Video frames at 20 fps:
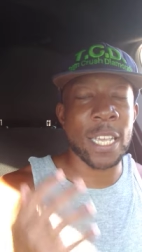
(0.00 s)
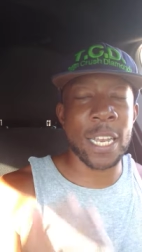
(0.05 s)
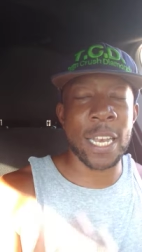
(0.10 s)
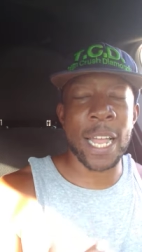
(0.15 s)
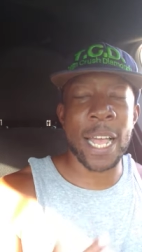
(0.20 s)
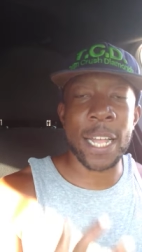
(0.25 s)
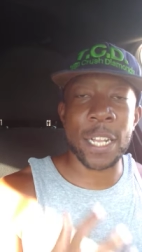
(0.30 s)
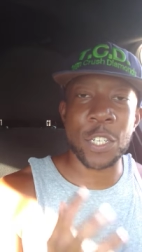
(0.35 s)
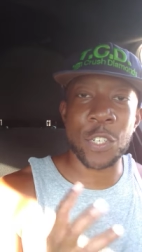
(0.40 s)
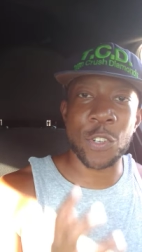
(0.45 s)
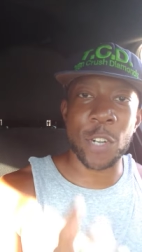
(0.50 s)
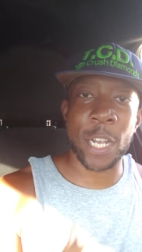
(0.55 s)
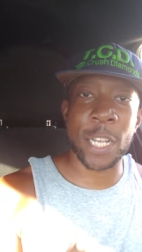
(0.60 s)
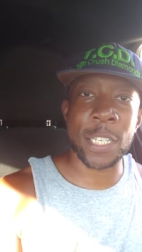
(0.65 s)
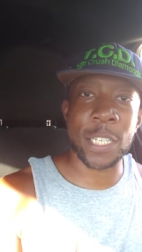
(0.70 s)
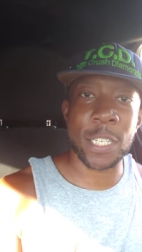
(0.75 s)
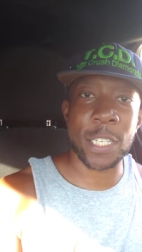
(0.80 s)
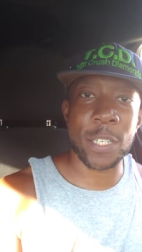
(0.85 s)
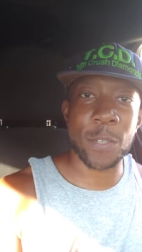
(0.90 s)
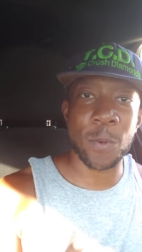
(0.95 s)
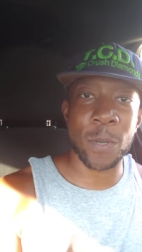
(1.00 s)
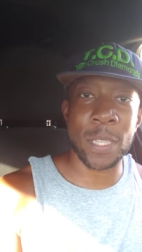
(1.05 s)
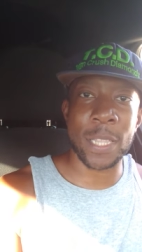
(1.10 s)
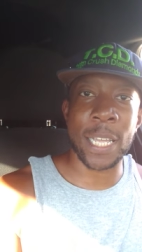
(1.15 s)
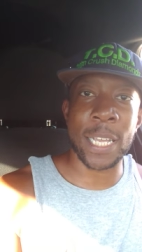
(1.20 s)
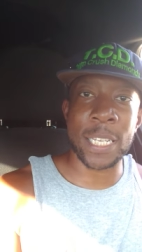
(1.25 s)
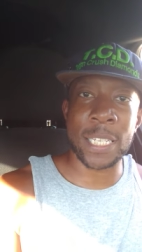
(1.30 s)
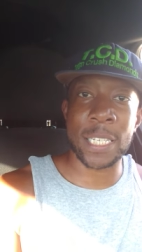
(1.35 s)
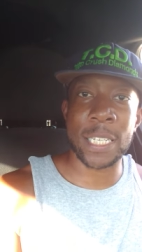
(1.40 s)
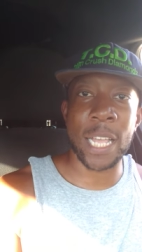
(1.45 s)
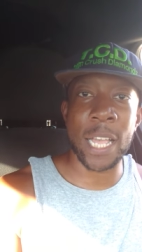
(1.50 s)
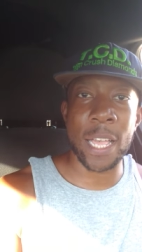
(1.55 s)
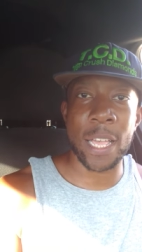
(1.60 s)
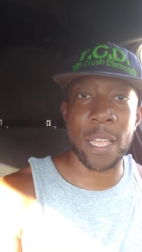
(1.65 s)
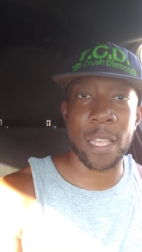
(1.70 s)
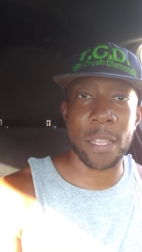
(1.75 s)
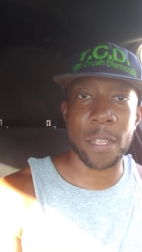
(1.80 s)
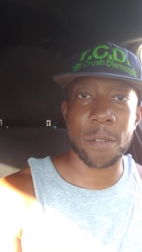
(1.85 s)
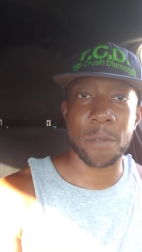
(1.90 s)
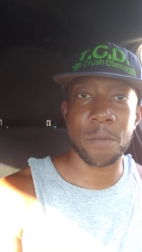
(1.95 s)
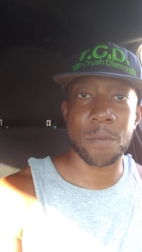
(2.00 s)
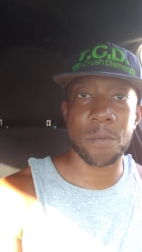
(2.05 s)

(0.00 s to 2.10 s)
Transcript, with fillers: cannot trust what they say.